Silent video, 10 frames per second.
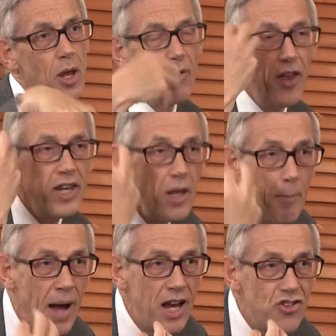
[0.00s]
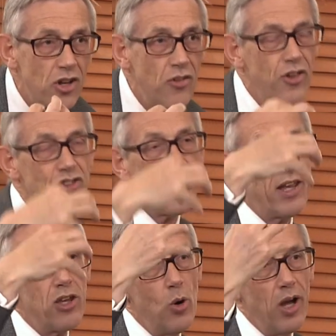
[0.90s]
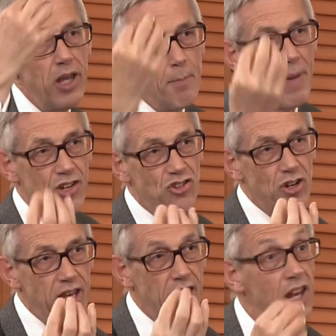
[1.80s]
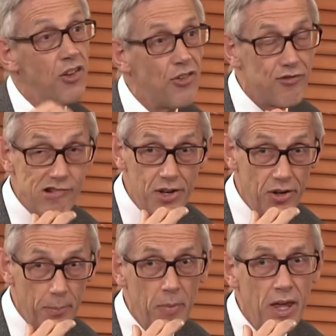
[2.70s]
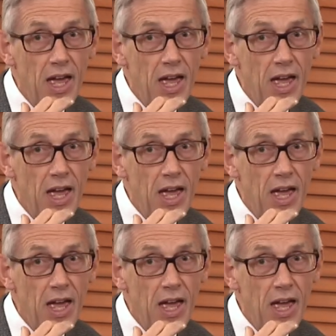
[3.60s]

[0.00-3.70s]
But then he imagines the jaguar imagining its freedom.